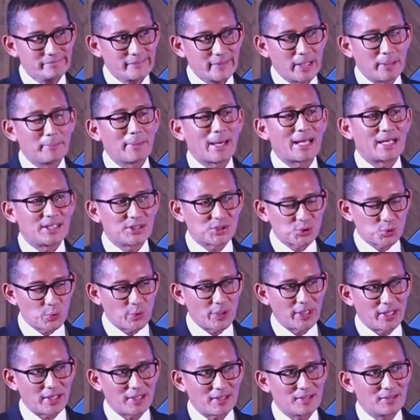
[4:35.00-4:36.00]
managed
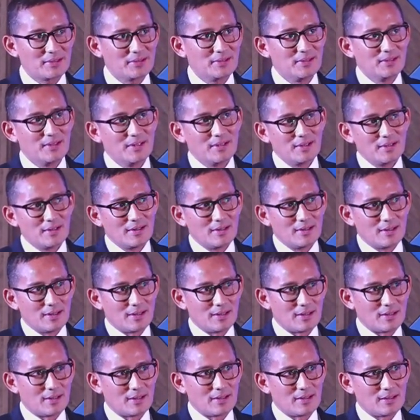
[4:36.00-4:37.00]
well
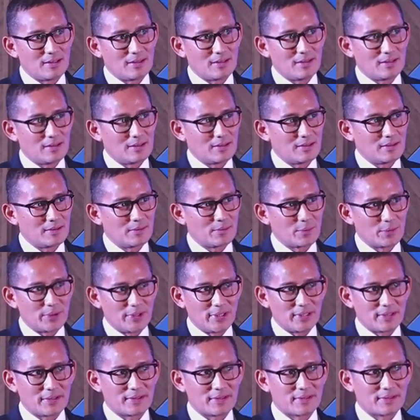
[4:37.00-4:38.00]
uh,
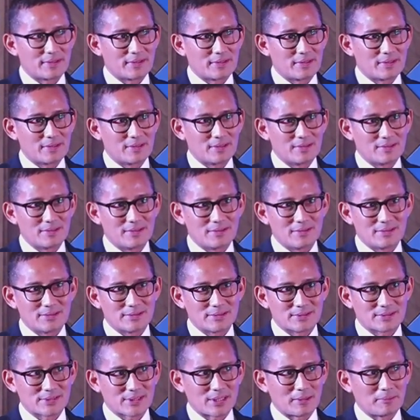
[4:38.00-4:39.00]
with
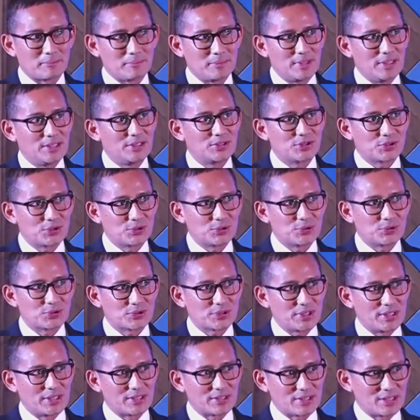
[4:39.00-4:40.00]
some issues
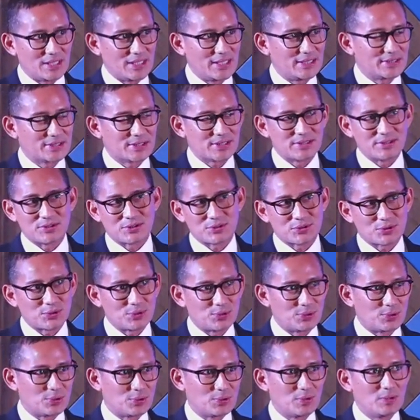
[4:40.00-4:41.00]
in relations
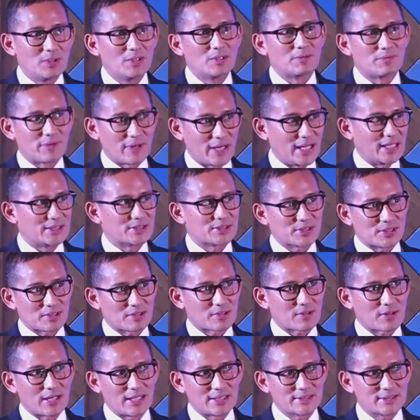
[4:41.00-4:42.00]
to financial
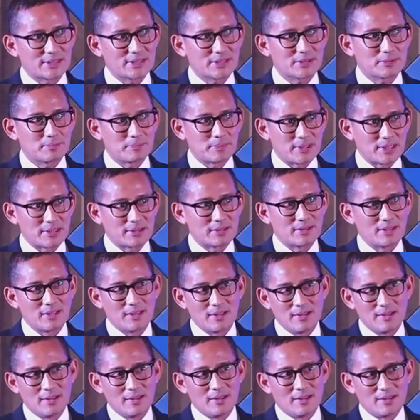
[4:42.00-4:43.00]
crisis, but
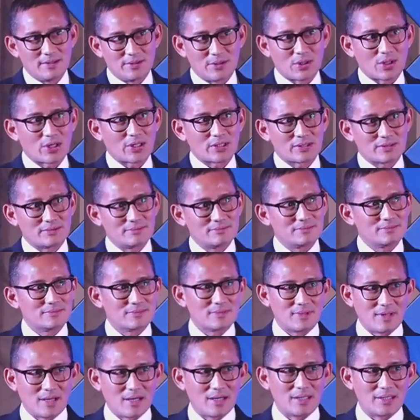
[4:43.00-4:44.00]
not
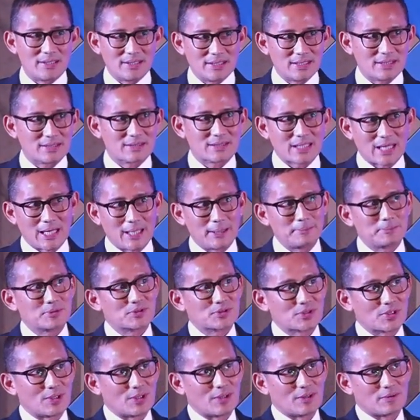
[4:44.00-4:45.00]
are the
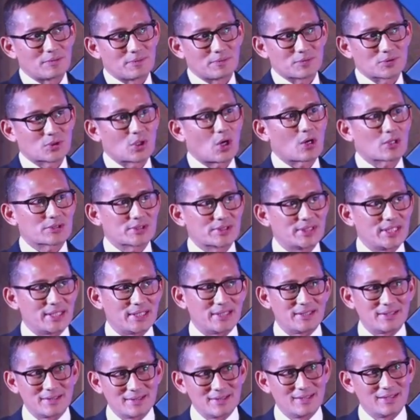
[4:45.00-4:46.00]
types of toxic
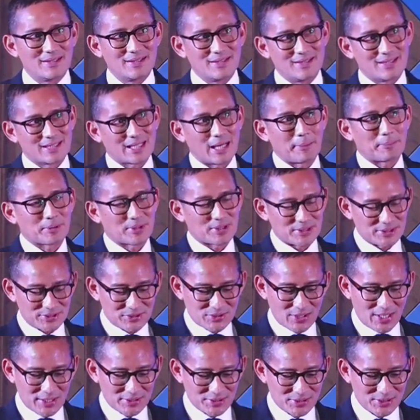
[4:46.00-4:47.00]
capital
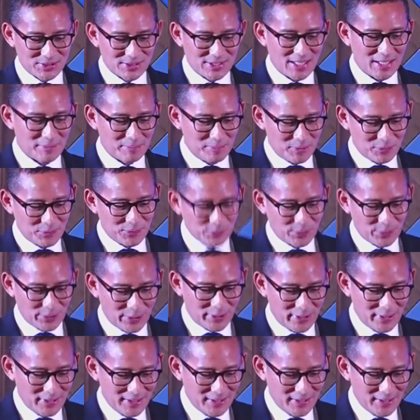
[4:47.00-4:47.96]
structures like before.